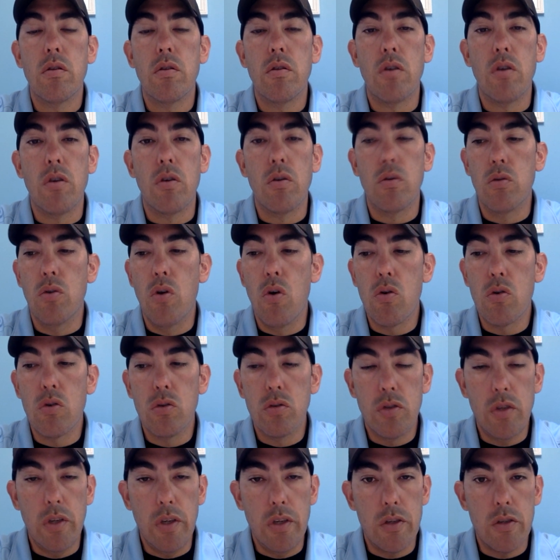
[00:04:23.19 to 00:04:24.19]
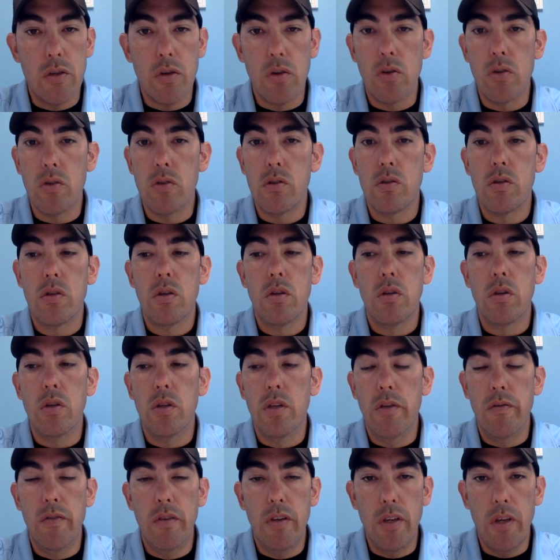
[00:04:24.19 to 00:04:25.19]
They're local teachers,
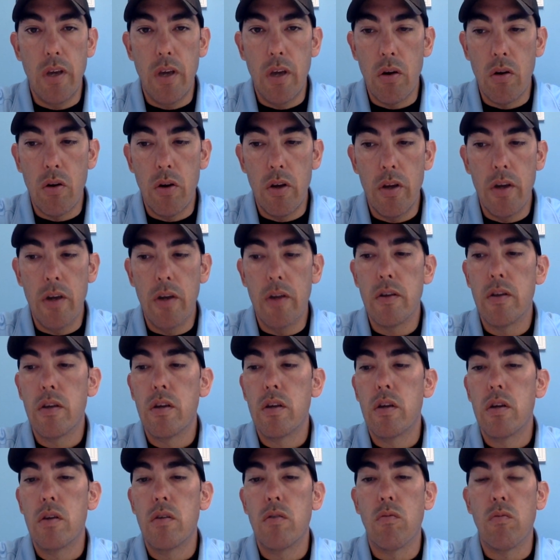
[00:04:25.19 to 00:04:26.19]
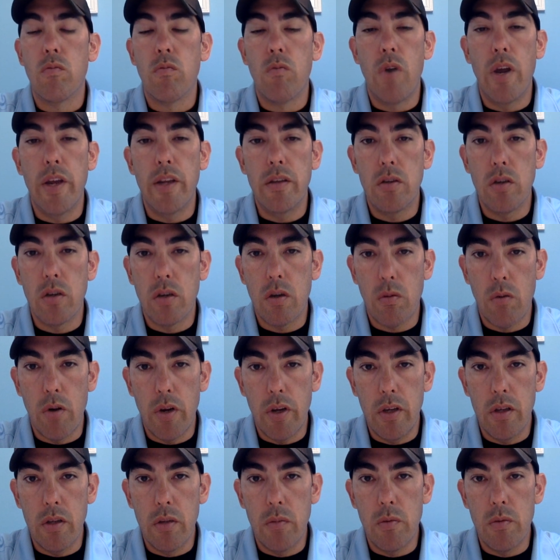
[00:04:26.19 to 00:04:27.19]
live in the area, write the
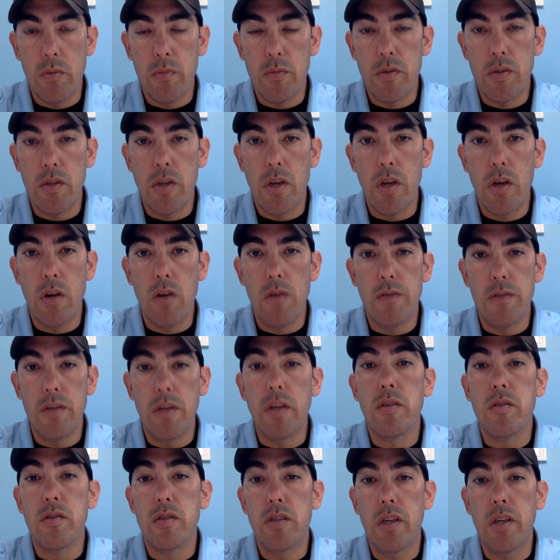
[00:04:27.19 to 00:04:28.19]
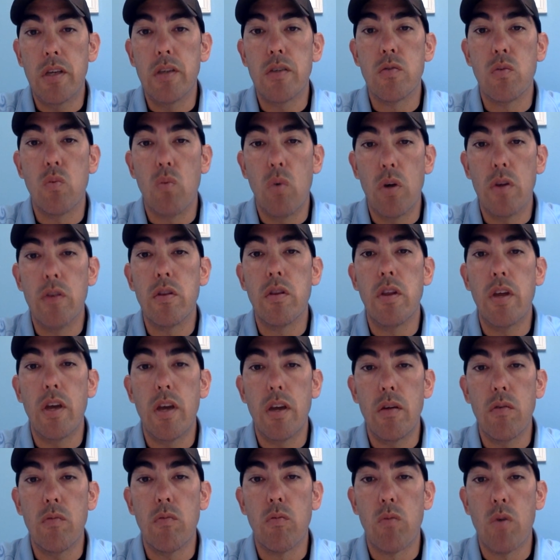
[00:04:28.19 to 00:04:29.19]
curriculum themselves, and teach what
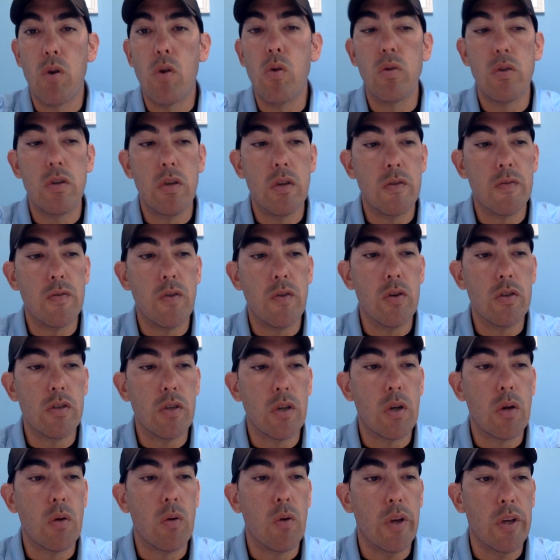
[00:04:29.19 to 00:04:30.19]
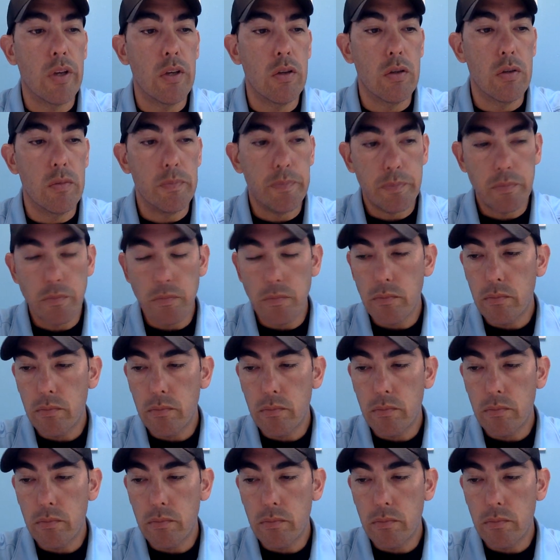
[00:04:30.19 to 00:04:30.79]
they wrote as far as the curriculum.